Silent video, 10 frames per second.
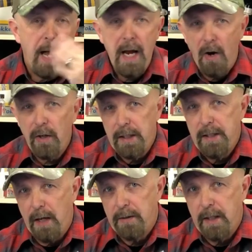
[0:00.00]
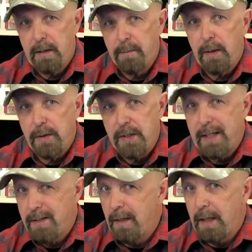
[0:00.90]
I hardly doubt that, because
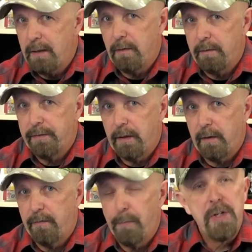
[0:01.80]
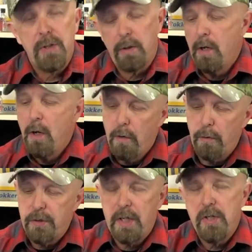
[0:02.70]
that's a lot of pressure
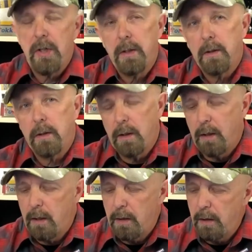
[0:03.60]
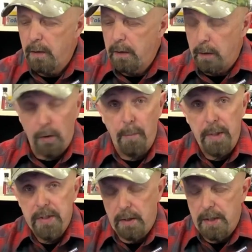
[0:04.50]
for such a little
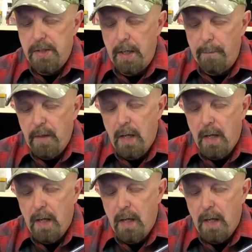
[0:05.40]
compressor, let's say.